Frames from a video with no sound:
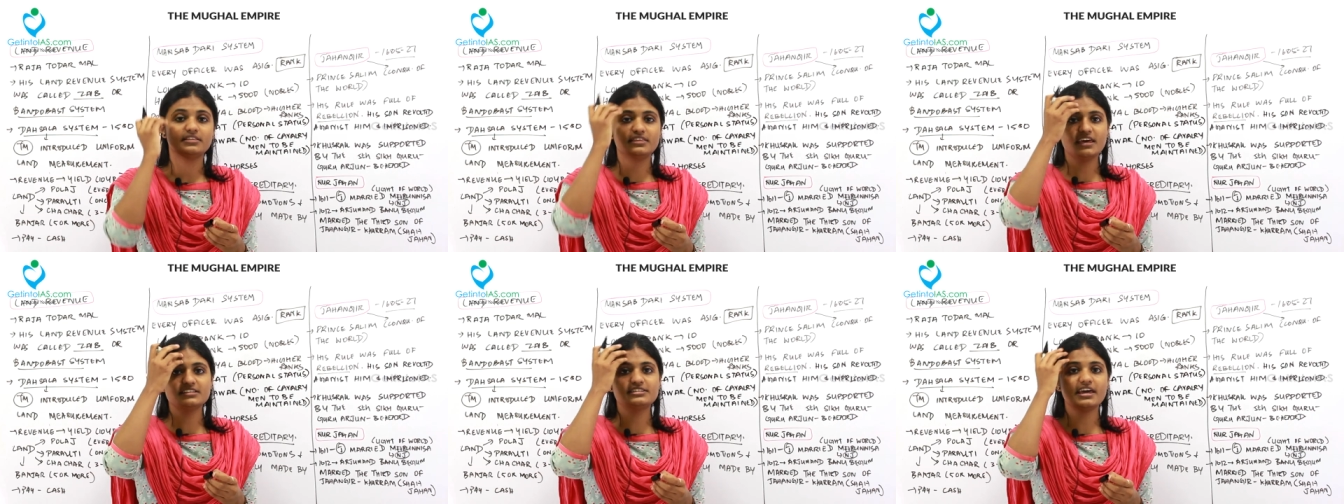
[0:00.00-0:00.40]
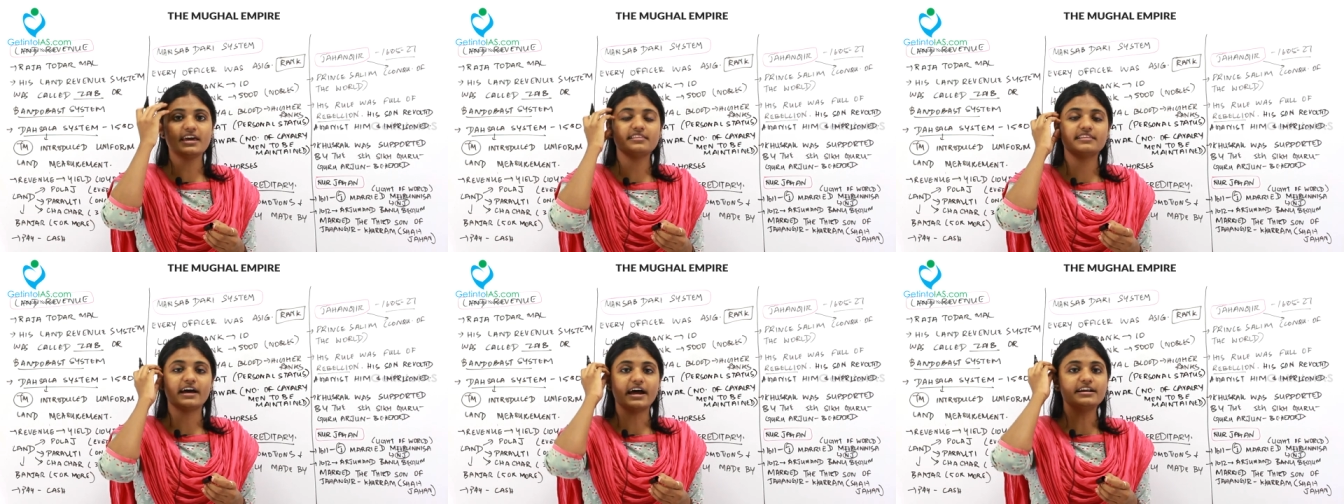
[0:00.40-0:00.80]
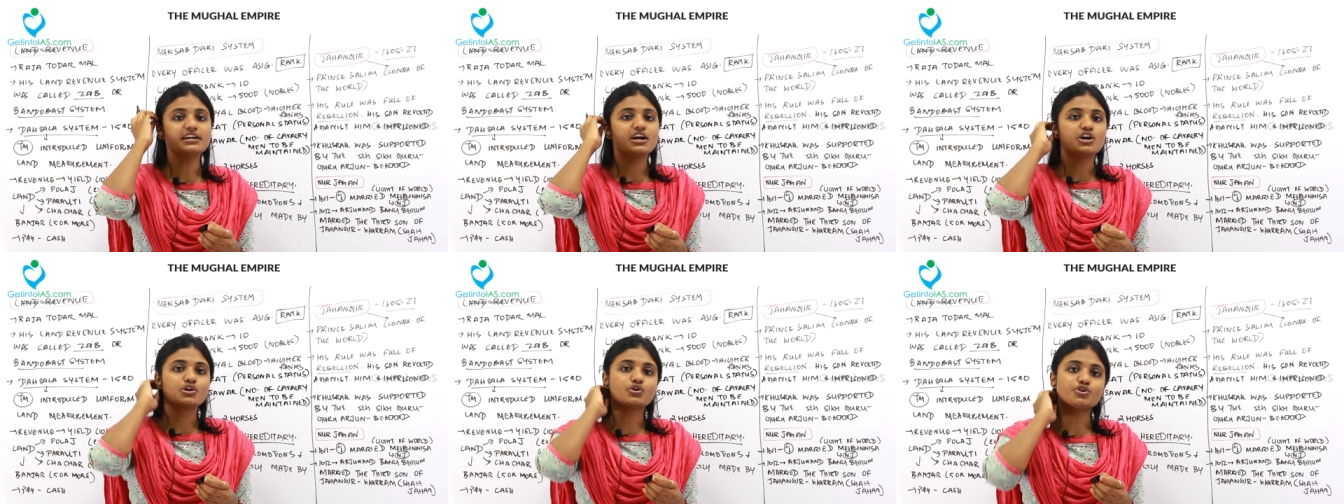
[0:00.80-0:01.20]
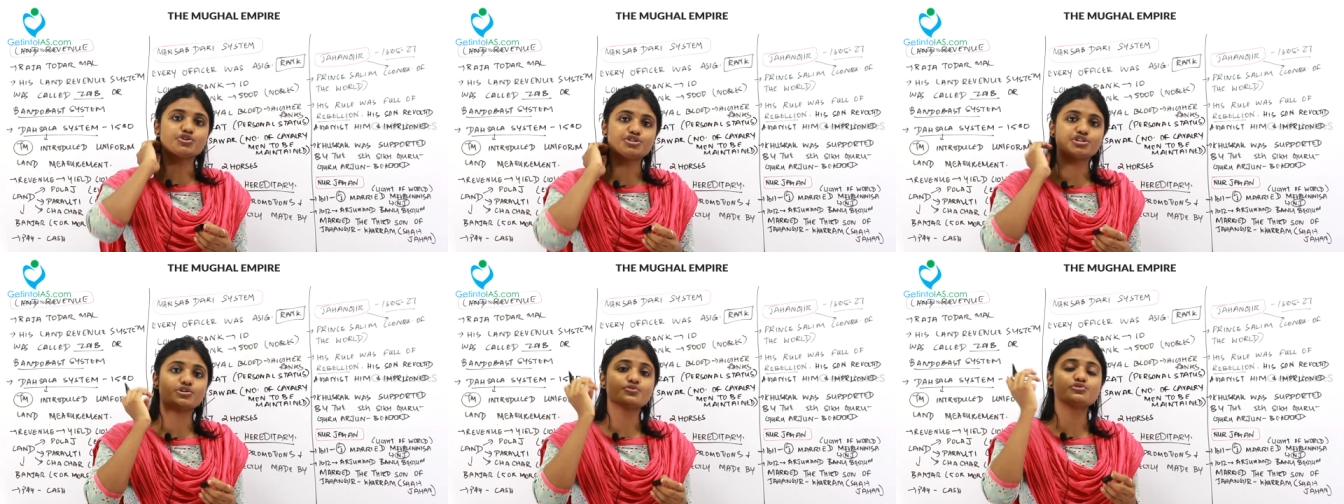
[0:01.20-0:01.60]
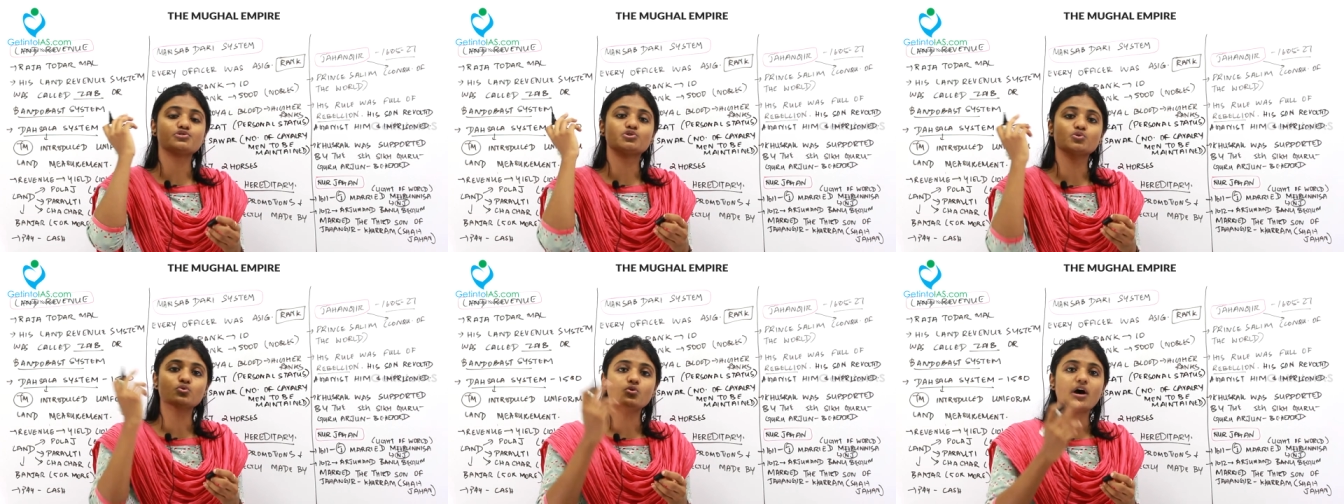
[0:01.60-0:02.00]
They say that Kushro's
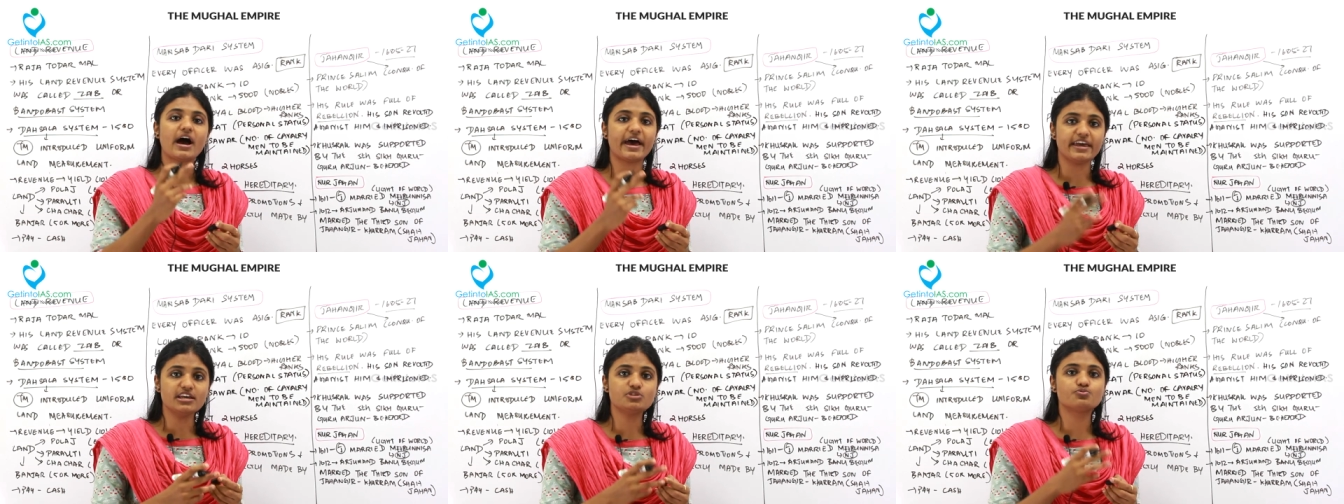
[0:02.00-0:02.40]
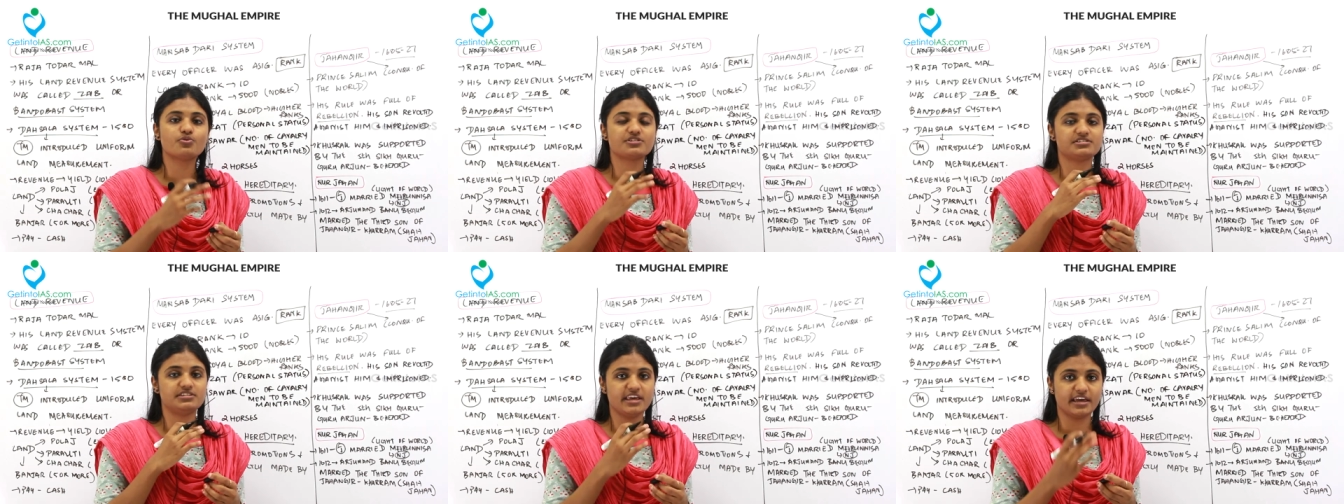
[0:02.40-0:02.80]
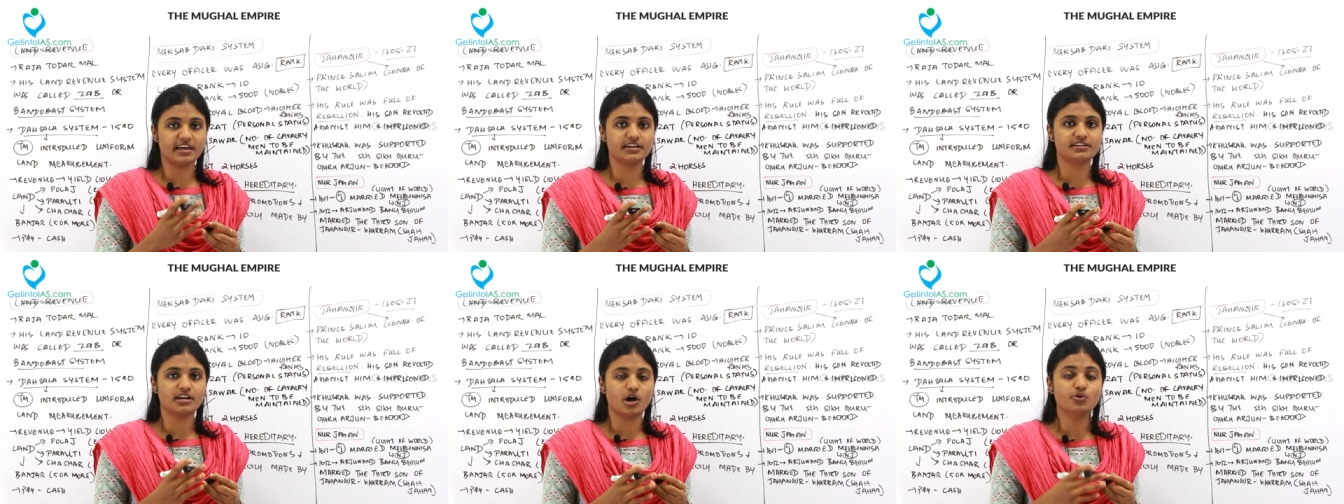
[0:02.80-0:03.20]
two eyes was taken